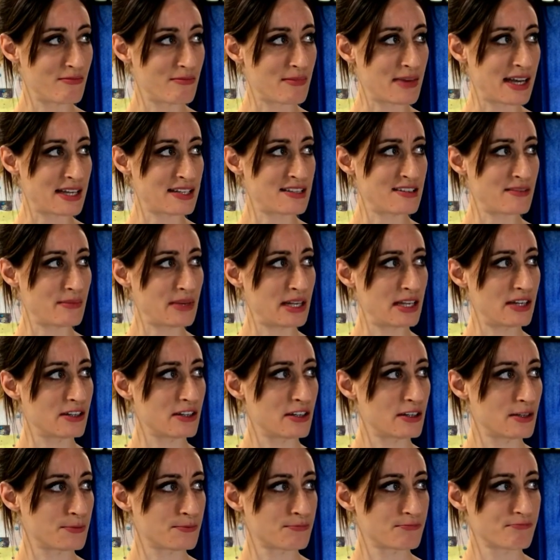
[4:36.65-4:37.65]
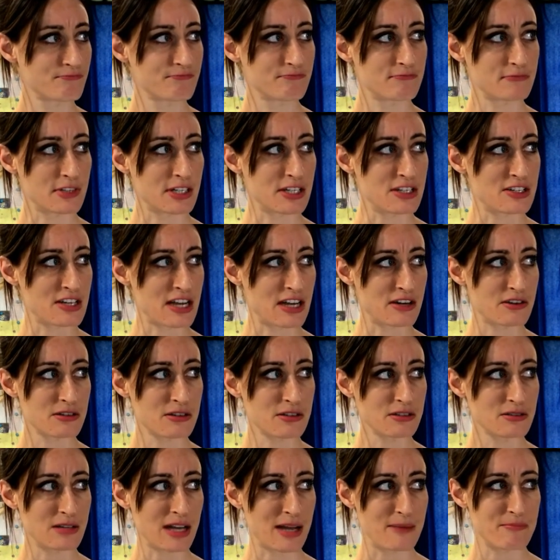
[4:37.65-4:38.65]
my demeanor in
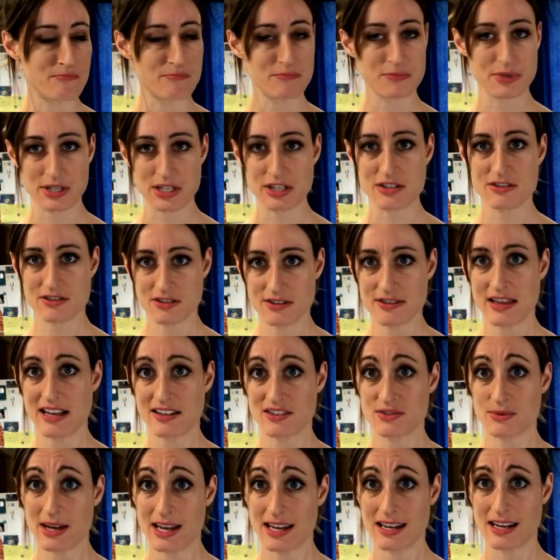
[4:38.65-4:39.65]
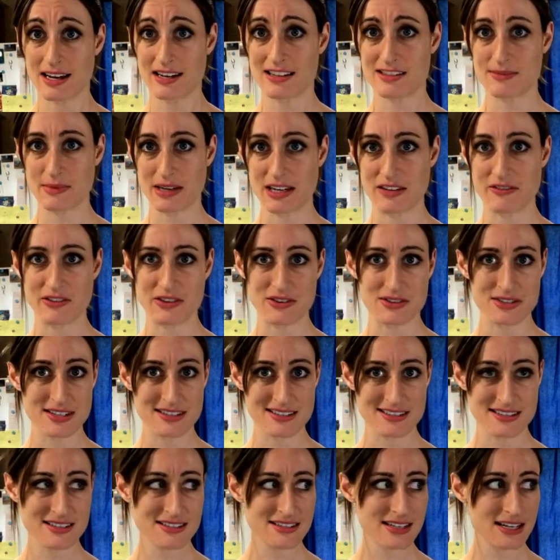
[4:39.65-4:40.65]
general, I'm pretty sure that's why I got as many views
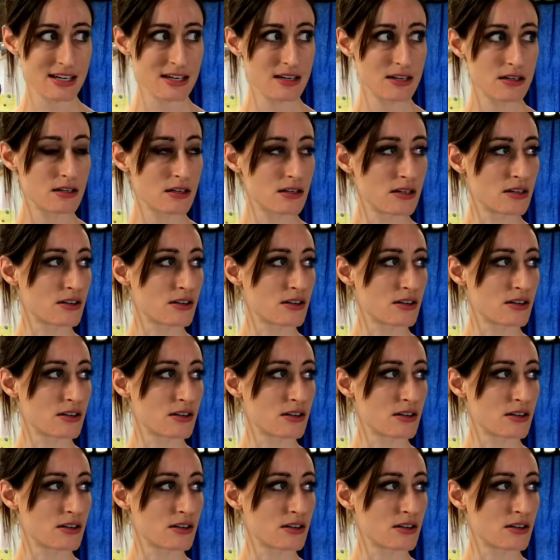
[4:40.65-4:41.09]
as it did.